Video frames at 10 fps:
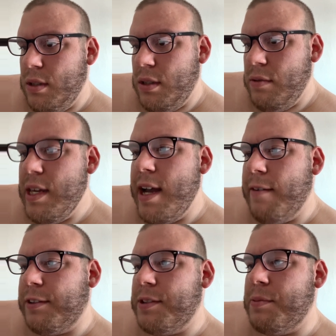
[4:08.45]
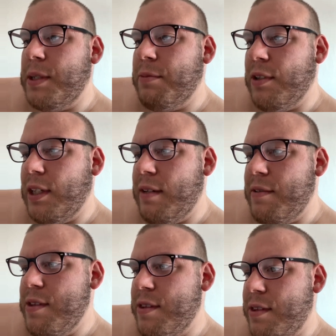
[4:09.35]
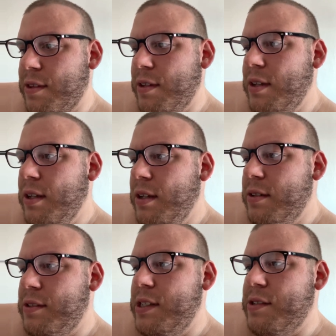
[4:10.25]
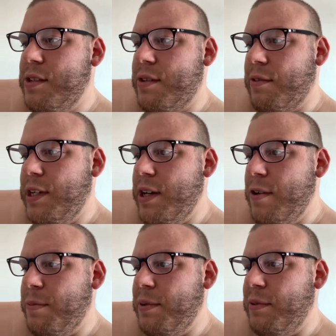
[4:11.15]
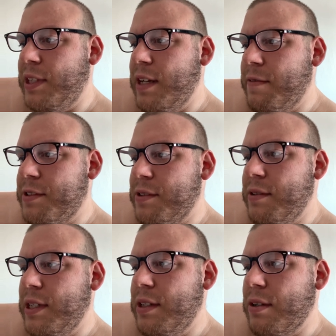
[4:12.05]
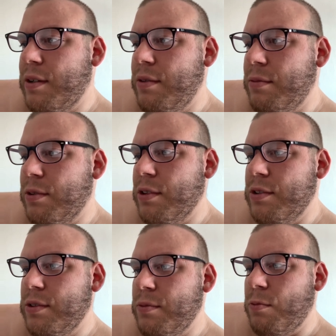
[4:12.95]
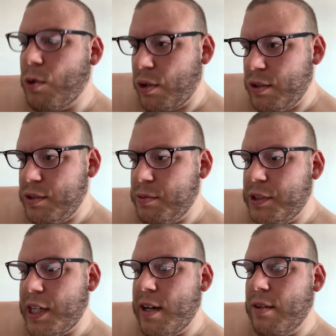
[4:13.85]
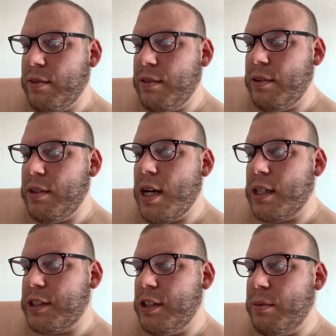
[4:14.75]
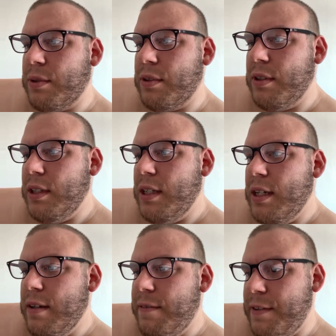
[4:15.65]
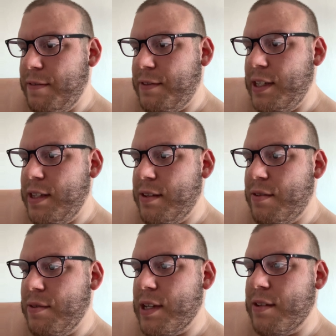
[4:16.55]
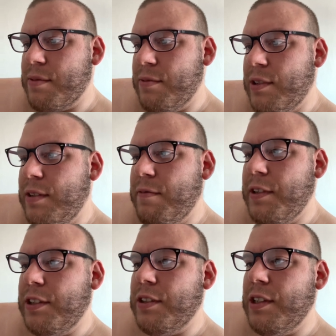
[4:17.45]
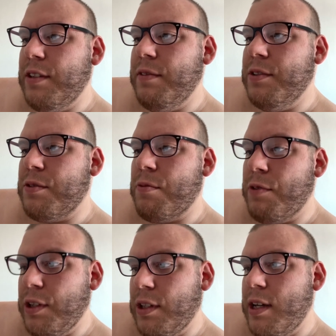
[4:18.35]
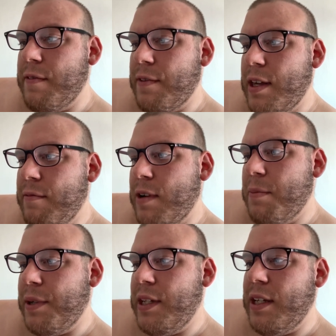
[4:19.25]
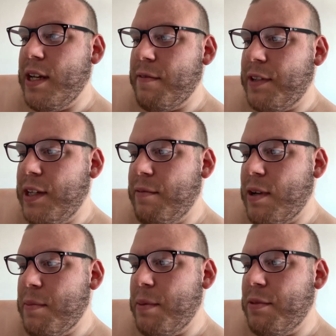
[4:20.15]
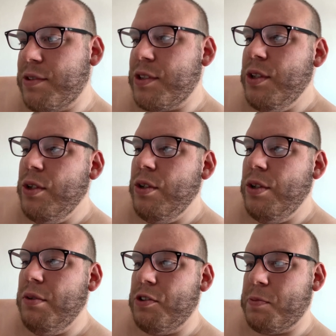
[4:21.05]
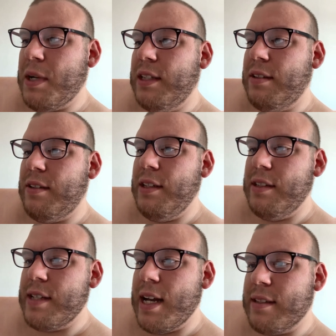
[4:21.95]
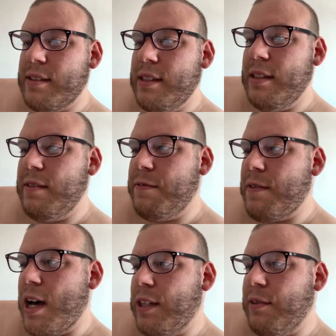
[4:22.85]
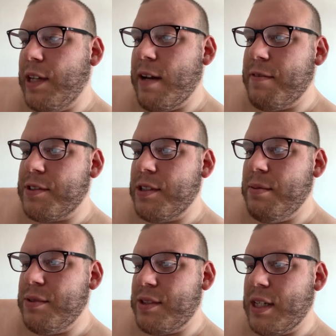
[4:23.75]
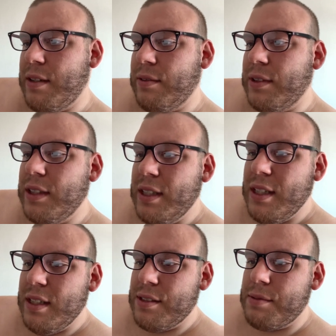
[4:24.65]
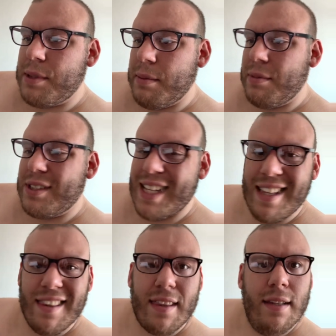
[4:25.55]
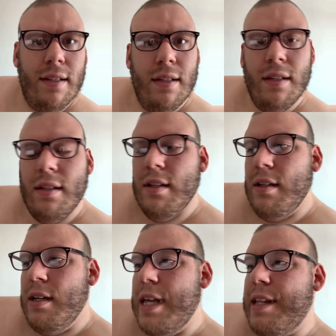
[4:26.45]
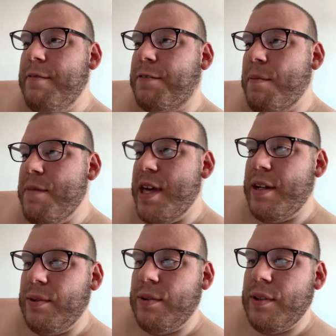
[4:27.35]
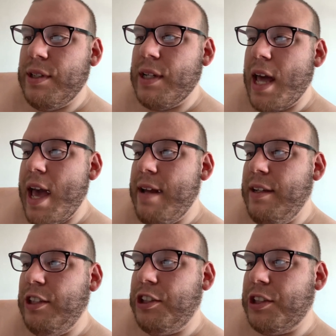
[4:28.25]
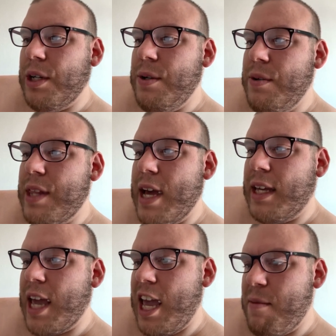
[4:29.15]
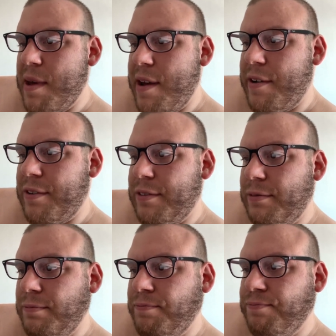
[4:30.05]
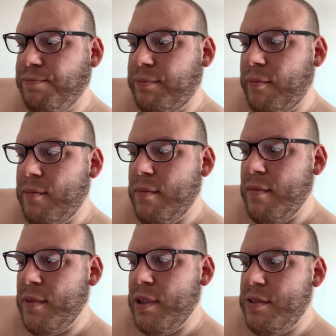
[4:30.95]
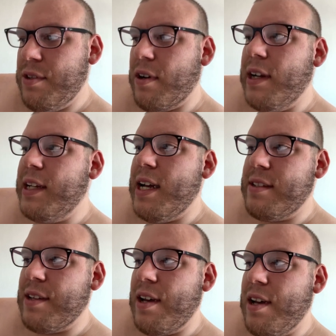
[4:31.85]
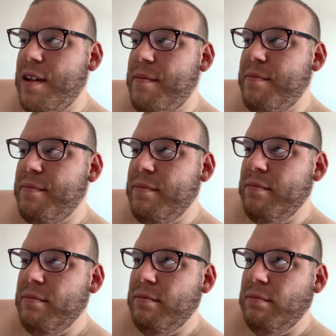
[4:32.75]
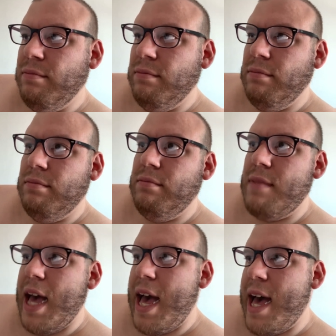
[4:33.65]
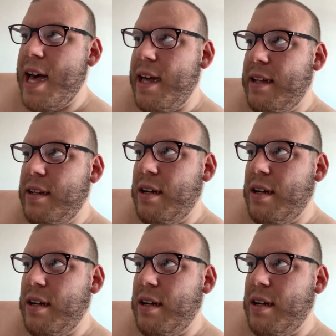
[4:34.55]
Yeah, after September 11th, season 3 opened with the episode In Their Own Words, which aired on October 15th, 2001, and featured interviews with real life NYPD FDNY members who responded to the attacks. The following episode was titled September 10th. And then from then on, any show that came out during that time had